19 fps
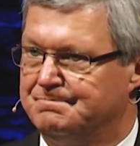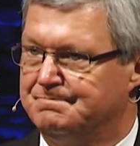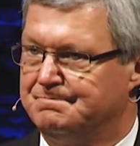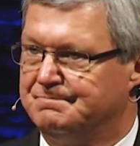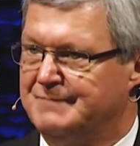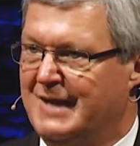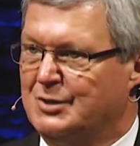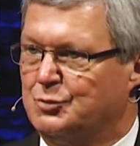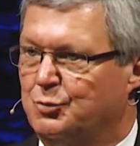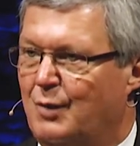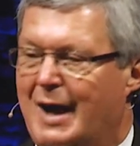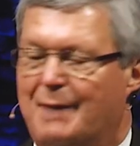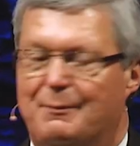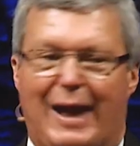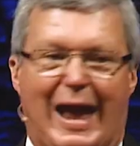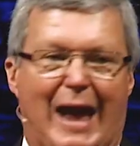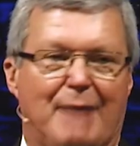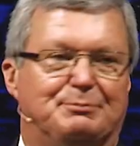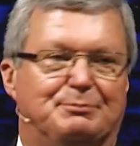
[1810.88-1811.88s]
That's why I'm
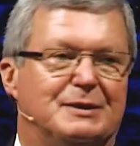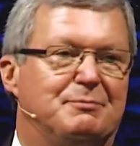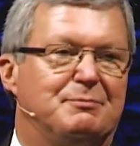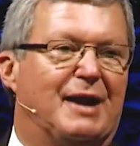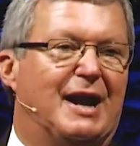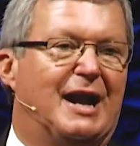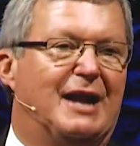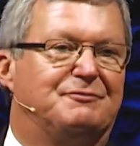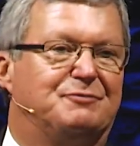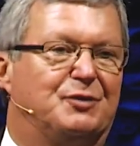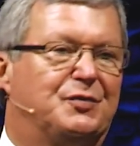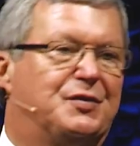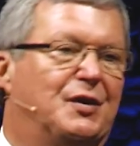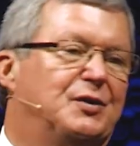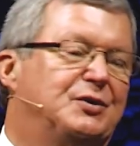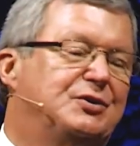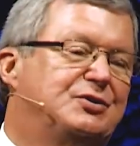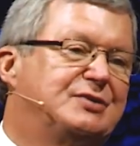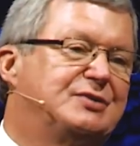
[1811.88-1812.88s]
happily married for
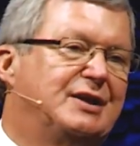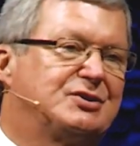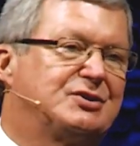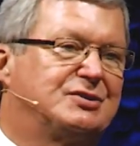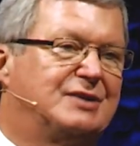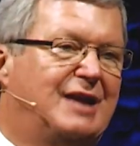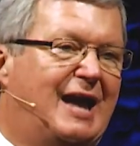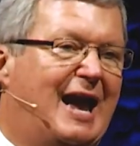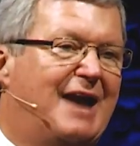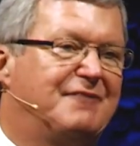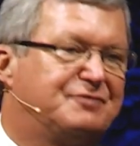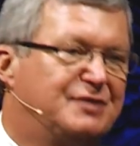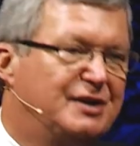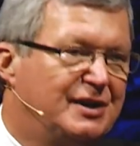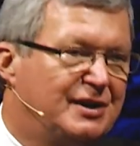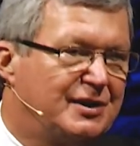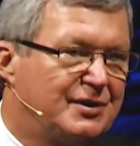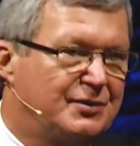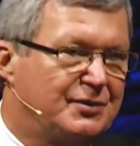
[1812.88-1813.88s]
36 and a half
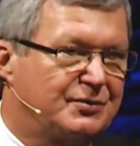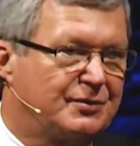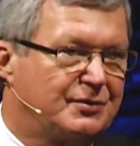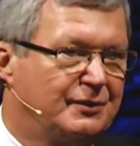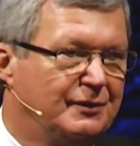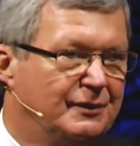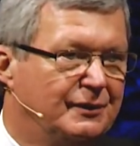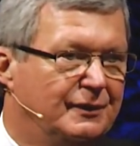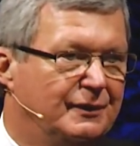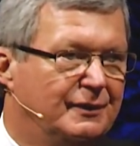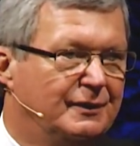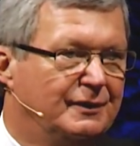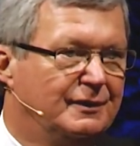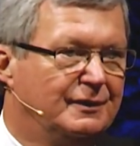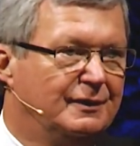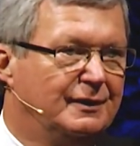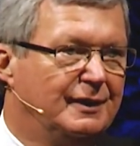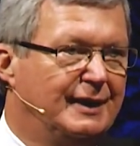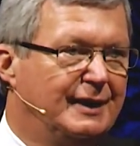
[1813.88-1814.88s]
years
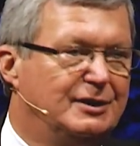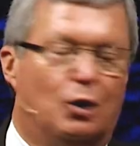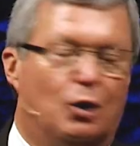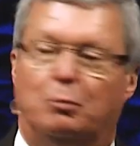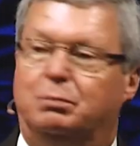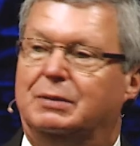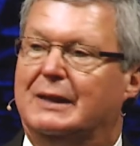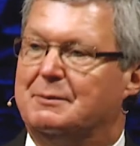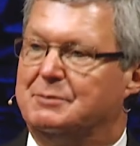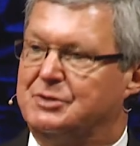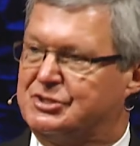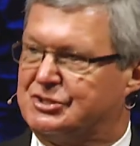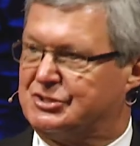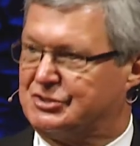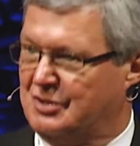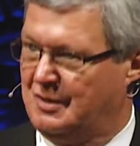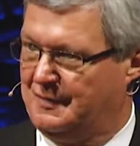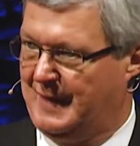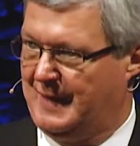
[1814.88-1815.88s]
and no
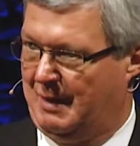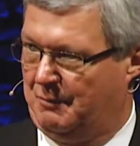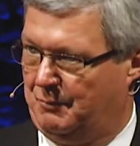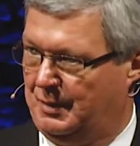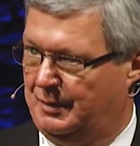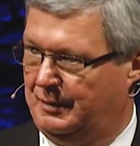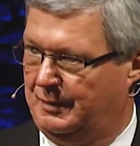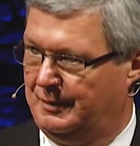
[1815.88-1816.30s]
blemishes on that one.